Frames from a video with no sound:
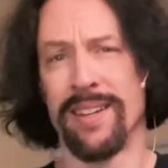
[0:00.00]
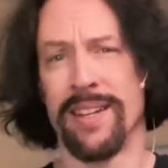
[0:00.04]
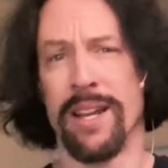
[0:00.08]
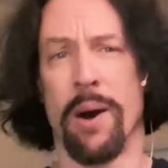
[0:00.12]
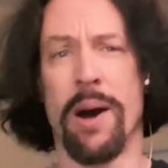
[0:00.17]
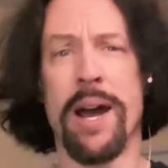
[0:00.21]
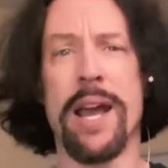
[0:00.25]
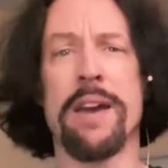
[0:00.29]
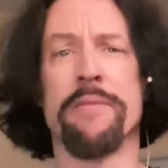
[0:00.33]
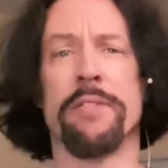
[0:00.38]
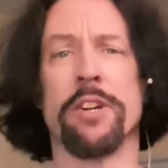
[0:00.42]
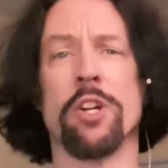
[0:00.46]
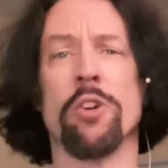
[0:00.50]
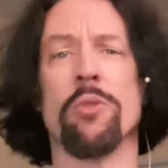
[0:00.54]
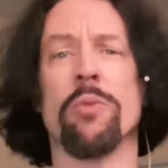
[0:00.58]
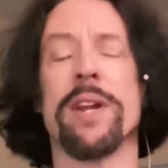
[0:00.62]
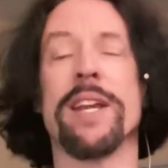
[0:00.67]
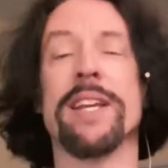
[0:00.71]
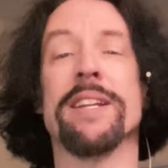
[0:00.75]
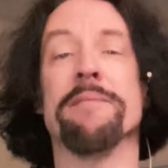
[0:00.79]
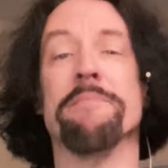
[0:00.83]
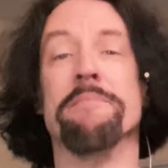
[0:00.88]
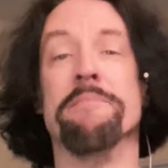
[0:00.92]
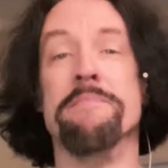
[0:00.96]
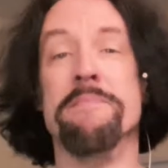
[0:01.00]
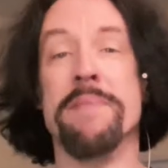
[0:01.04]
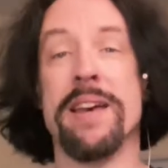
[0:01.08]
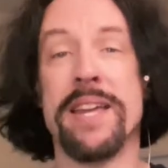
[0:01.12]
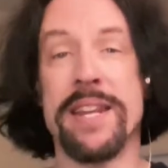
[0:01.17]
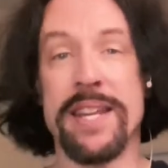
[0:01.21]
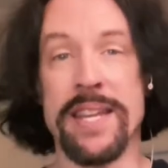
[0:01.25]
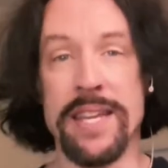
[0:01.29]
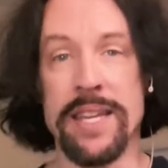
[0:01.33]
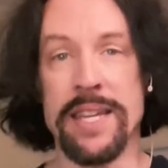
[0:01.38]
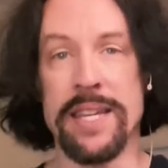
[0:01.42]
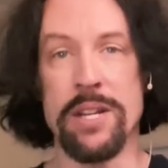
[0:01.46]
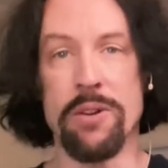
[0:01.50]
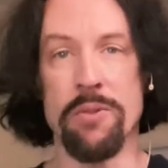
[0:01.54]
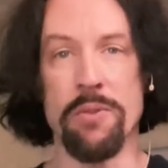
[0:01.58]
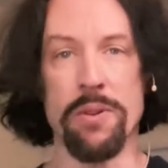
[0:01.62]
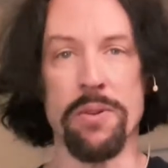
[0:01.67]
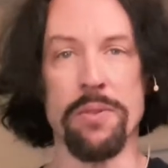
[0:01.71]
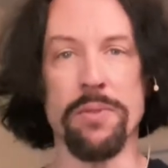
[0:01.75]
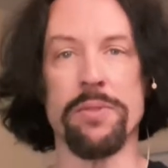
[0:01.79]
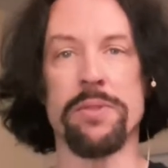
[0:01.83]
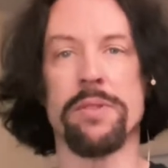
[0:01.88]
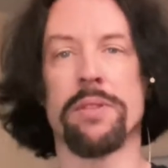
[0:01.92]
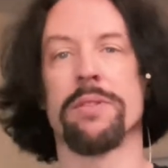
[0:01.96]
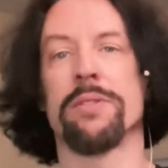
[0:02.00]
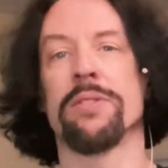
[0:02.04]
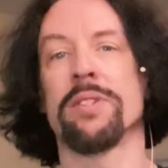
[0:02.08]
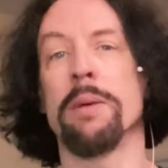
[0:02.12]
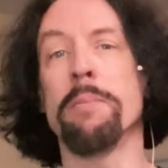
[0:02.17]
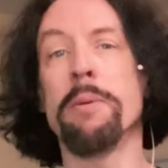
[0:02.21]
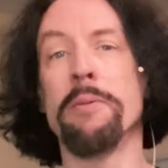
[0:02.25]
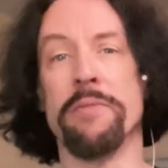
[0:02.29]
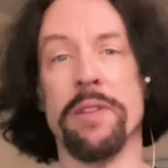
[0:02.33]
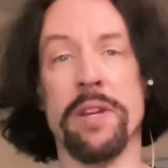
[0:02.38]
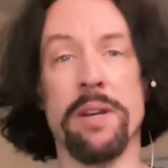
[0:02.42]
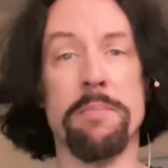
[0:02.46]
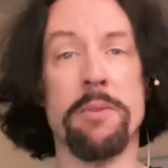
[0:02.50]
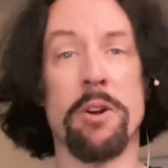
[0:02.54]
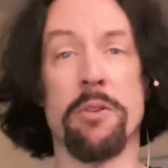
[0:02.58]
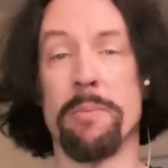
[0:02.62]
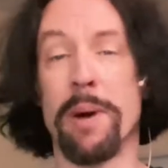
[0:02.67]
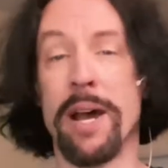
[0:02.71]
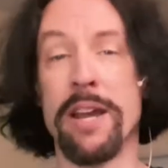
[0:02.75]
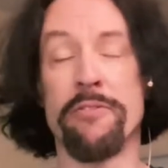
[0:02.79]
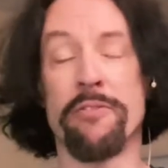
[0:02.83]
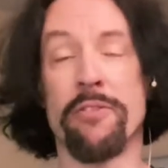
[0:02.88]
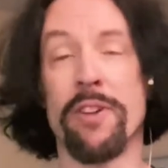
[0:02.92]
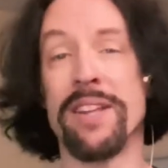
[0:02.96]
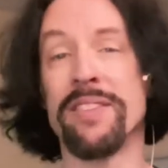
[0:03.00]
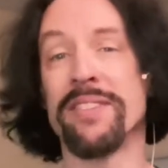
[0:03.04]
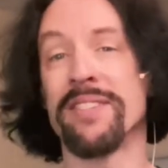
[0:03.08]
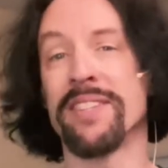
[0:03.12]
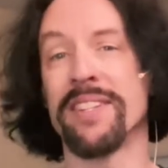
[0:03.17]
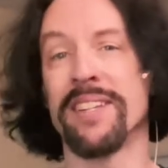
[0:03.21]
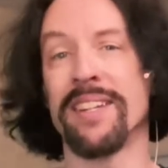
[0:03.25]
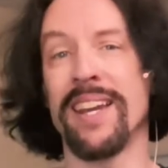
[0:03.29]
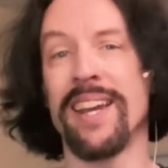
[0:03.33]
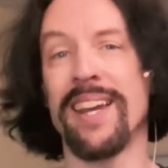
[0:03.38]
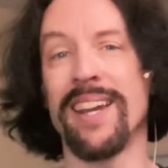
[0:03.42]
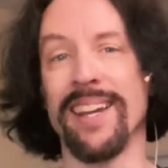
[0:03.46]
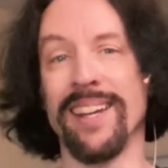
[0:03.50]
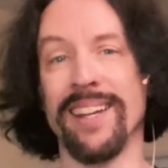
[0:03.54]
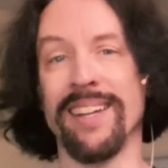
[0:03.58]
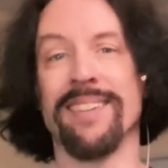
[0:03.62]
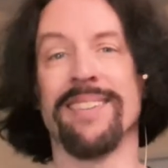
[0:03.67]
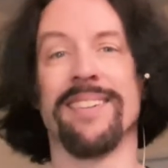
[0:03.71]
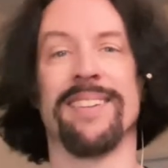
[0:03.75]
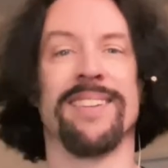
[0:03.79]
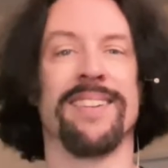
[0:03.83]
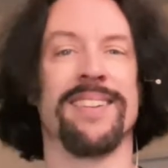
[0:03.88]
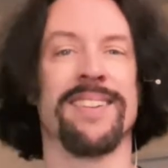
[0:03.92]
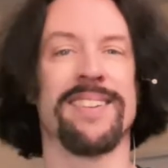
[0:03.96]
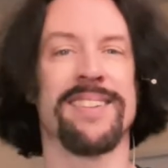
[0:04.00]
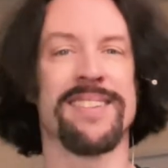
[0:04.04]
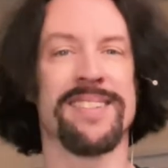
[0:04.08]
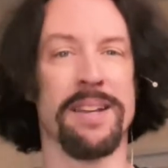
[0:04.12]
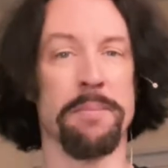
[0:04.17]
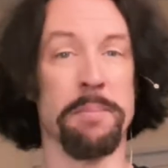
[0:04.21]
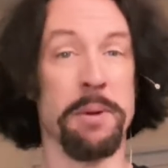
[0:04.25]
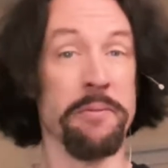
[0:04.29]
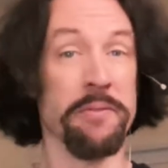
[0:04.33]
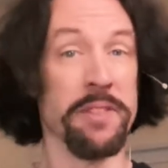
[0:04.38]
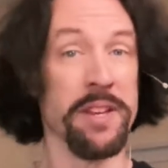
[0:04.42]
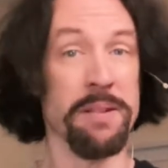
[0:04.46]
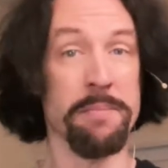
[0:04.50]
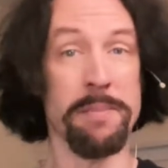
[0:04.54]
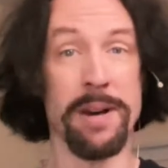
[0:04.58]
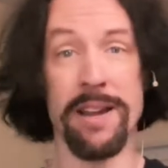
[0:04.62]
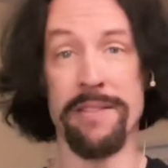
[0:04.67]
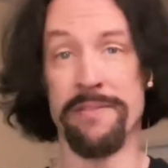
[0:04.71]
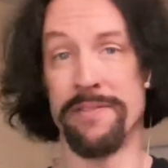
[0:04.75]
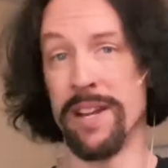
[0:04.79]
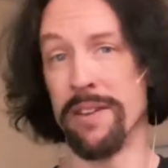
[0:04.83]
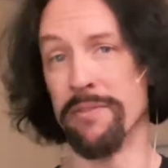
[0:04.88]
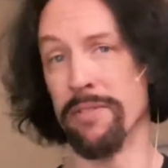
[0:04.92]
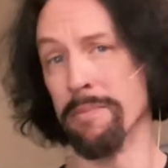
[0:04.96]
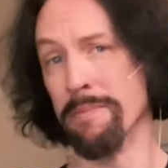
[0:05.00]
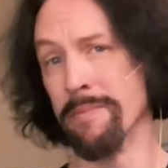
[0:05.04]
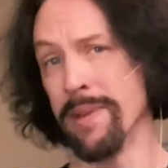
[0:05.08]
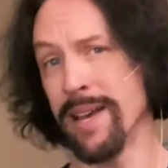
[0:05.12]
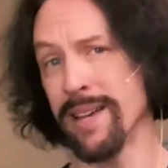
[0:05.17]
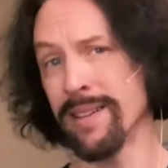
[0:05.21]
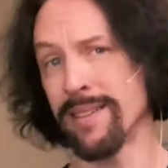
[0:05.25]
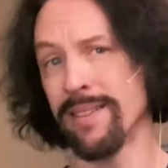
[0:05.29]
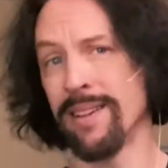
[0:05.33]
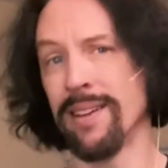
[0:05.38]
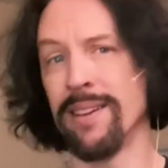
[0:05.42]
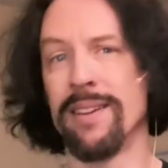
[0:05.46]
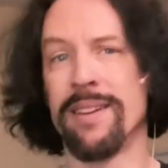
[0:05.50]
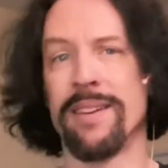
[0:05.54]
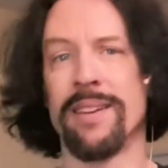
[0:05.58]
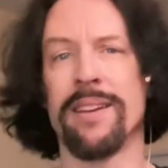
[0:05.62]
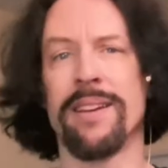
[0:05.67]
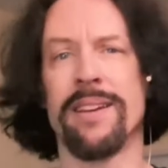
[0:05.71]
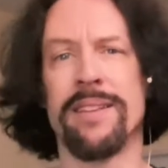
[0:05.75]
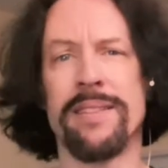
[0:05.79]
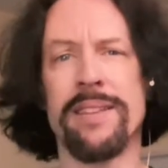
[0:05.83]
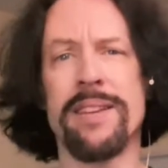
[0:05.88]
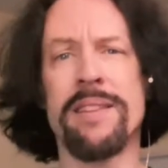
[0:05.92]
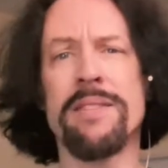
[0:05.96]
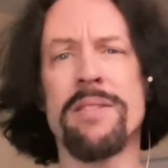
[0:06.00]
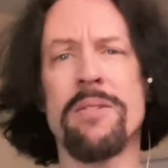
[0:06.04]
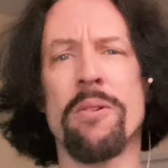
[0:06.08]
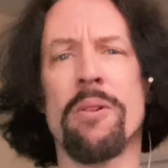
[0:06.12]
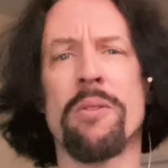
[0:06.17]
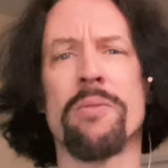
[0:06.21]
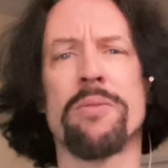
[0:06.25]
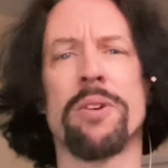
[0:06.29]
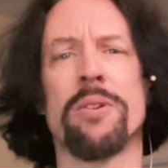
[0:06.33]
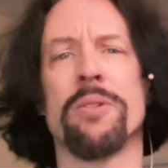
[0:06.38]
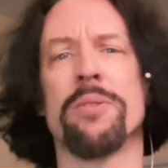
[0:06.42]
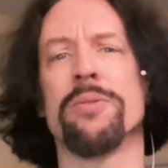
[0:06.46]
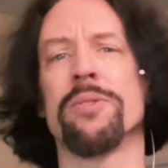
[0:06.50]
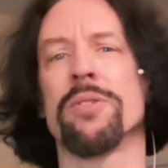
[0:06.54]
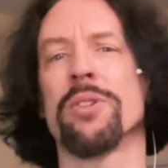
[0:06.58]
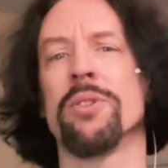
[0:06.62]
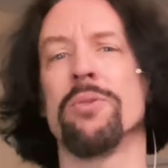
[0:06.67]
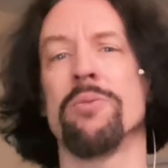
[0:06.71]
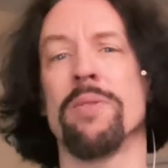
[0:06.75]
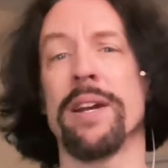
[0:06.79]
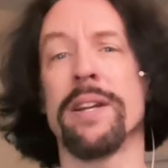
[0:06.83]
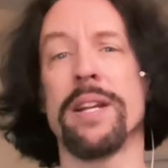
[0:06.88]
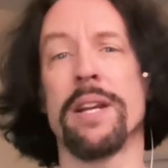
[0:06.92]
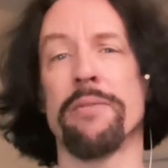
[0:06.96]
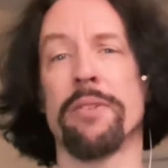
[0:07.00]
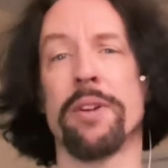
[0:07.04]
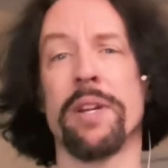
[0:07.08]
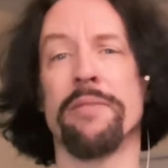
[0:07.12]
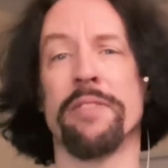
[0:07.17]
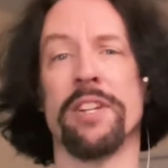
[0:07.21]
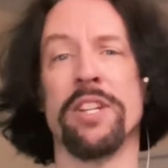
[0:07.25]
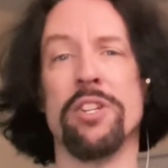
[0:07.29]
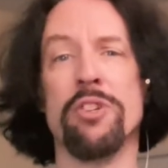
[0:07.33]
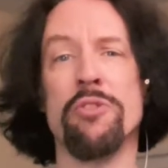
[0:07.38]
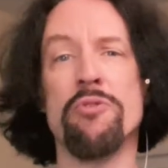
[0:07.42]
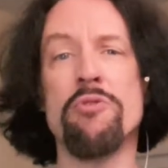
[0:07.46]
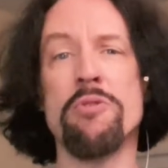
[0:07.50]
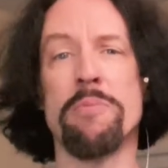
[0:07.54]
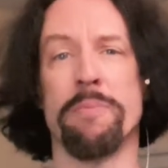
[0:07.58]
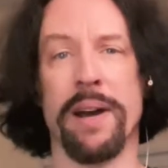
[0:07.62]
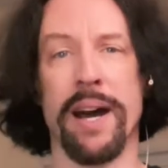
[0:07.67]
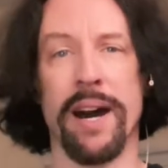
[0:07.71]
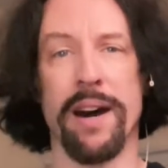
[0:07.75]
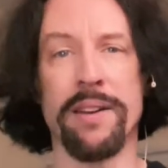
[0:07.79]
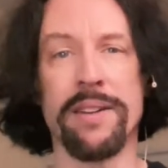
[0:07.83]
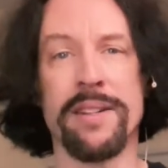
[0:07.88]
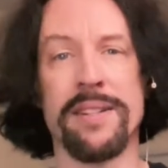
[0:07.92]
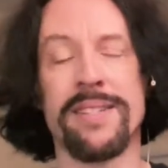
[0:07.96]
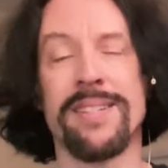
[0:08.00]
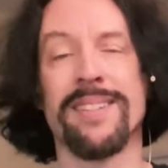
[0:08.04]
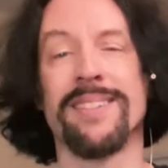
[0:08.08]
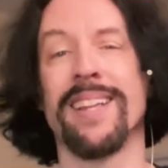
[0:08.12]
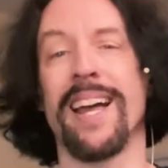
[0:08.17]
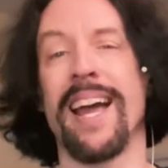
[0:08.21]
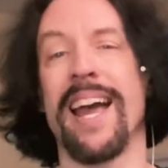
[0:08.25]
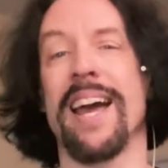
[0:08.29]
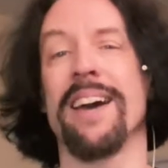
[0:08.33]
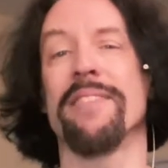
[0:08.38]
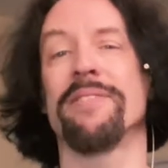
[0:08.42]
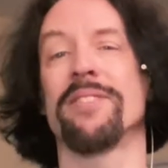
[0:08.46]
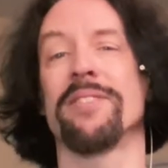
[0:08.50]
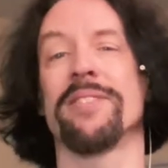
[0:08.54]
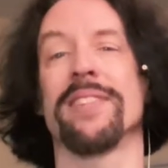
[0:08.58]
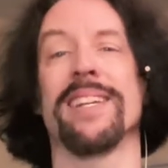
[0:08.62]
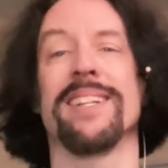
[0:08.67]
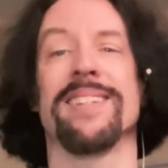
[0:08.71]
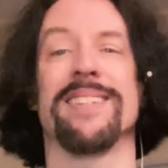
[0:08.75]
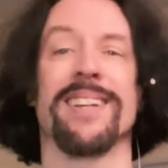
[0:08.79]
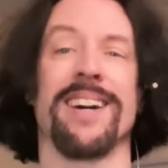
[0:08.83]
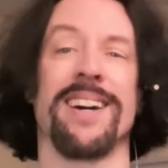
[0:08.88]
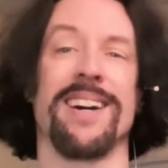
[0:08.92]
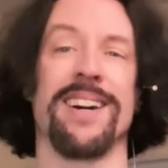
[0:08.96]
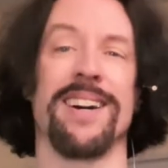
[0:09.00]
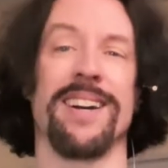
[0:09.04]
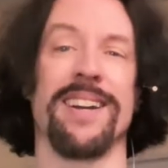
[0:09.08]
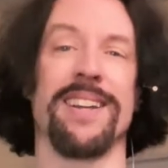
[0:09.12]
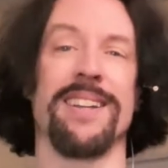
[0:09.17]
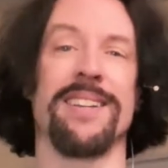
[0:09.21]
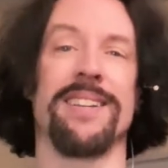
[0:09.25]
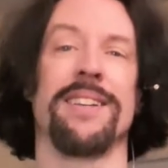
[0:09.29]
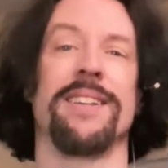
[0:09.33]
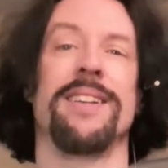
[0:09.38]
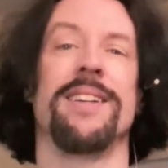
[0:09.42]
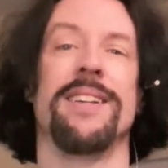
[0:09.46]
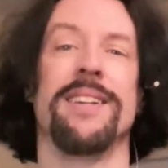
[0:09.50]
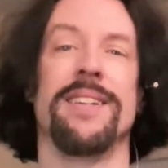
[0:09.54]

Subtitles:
Now, I have a great many heroes. Some of them are my friends today. Some of them I've never met, and then there are those who I never even knew about until after they died,